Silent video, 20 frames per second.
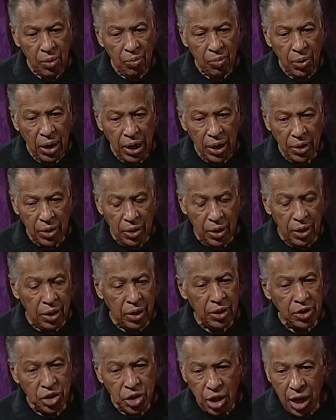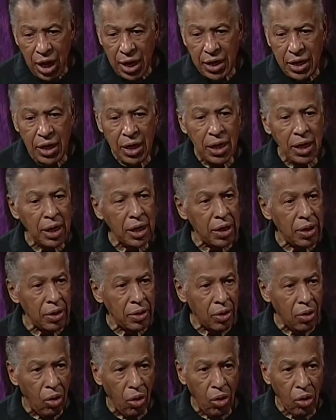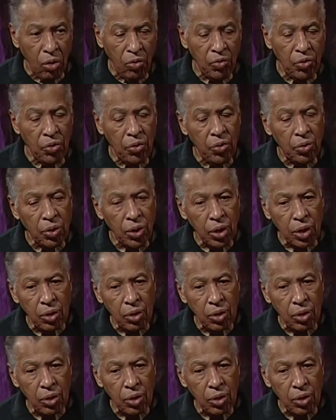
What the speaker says: but in China and all over the